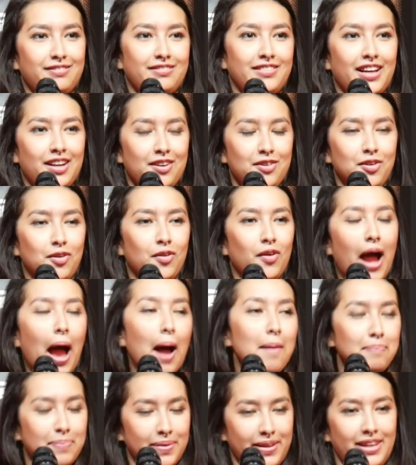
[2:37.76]
I don't know,
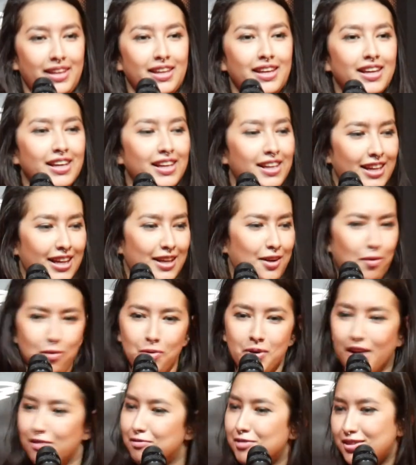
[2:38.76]
happy, and
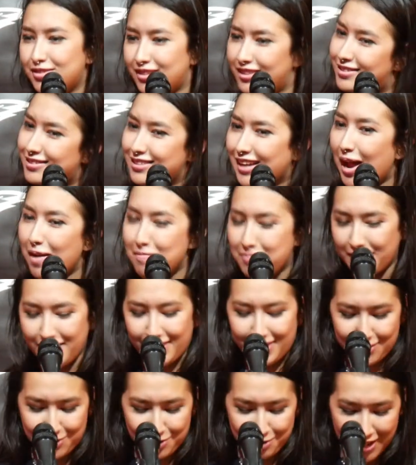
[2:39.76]
who can resist
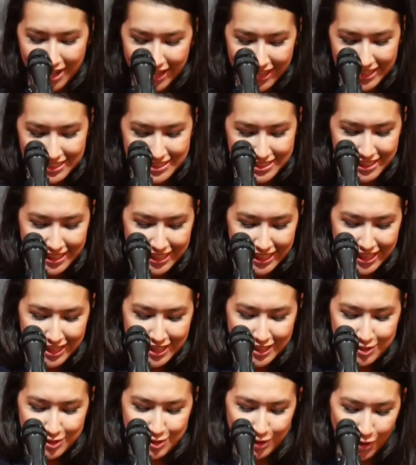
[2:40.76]
happiness, right?
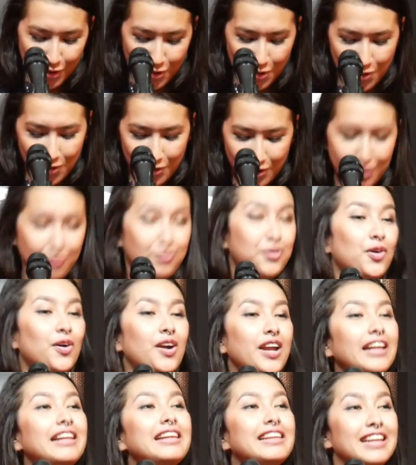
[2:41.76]
So if you're
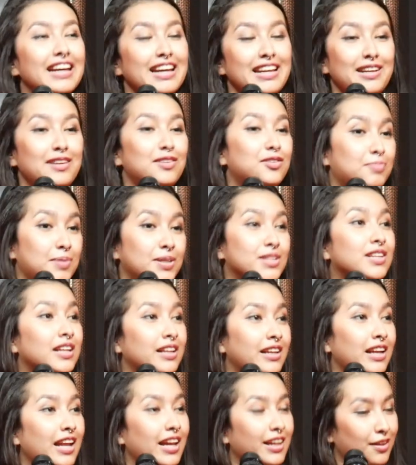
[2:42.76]
Indian, and
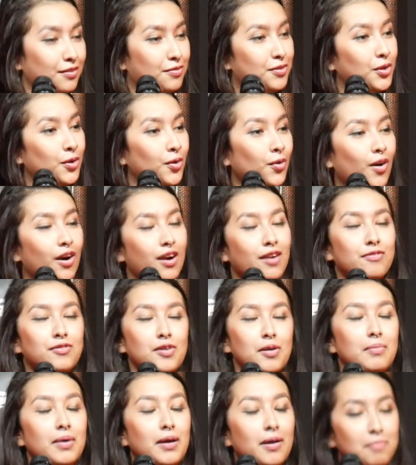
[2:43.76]
especially like if you are
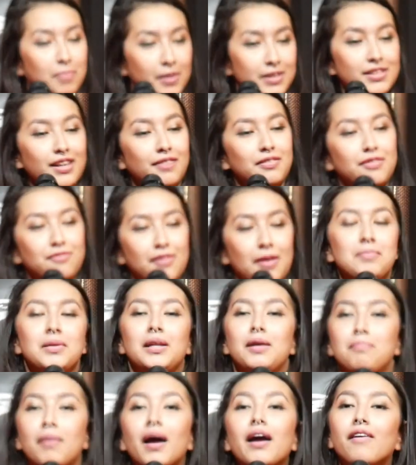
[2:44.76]
from a Punjabi
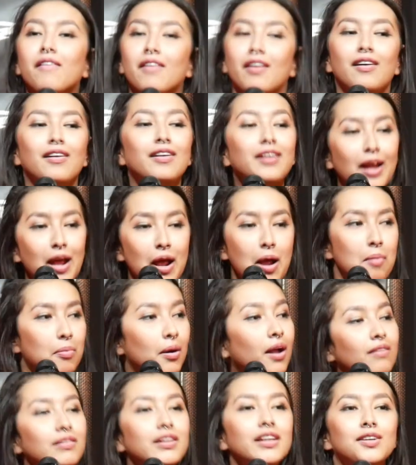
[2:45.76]
family background,
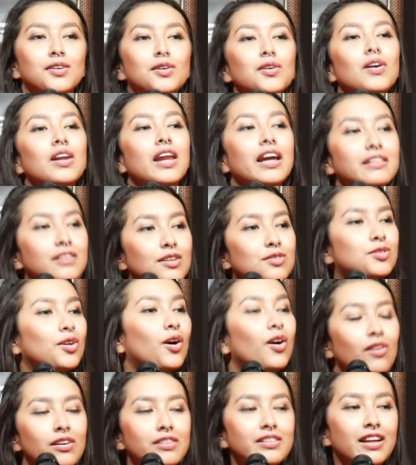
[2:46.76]
probably you know like this
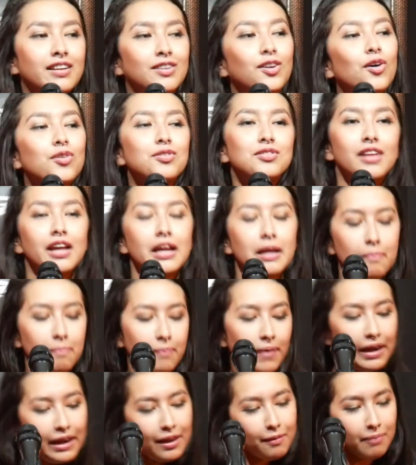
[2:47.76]
song that goes like
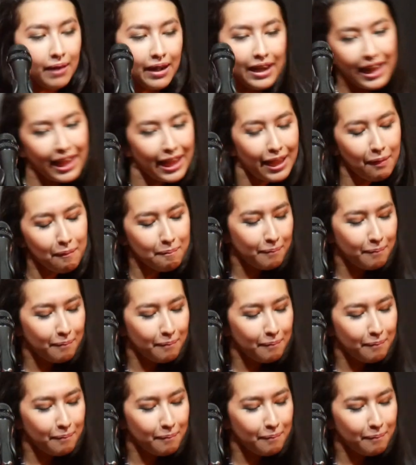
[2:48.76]
pale pale pale pale.